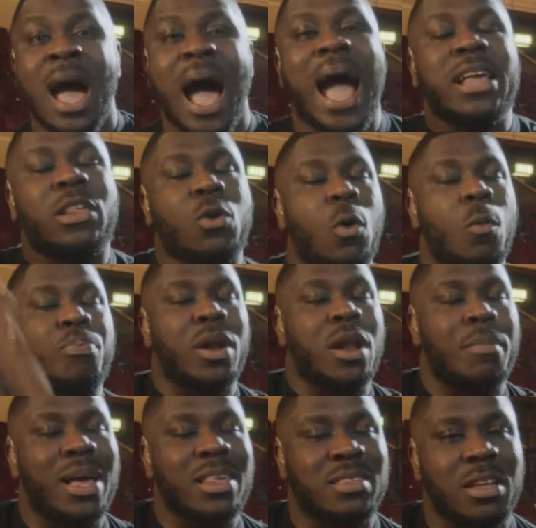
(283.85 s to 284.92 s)
Ice cold
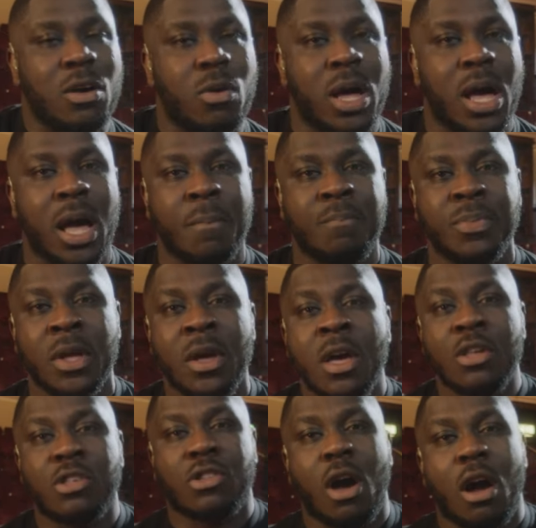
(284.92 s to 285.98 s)
brother, man, still here.
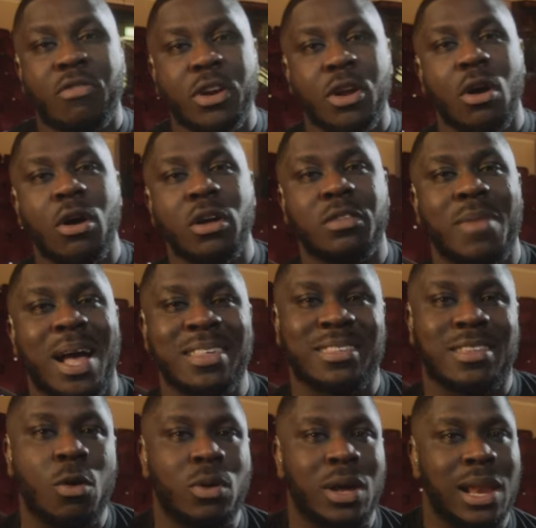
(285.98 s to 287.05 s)
Star in the hood, man,
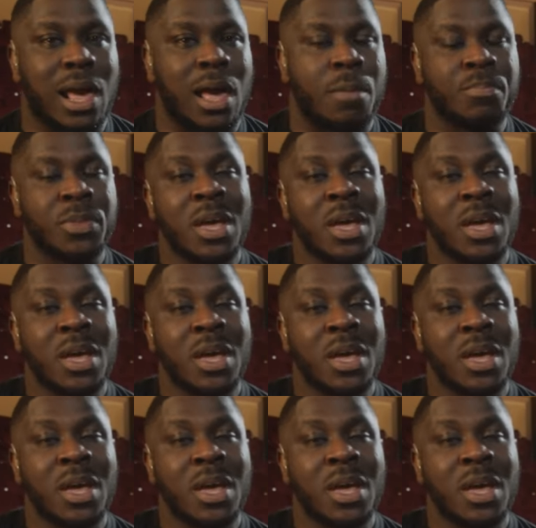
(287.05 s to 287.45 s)
still clear.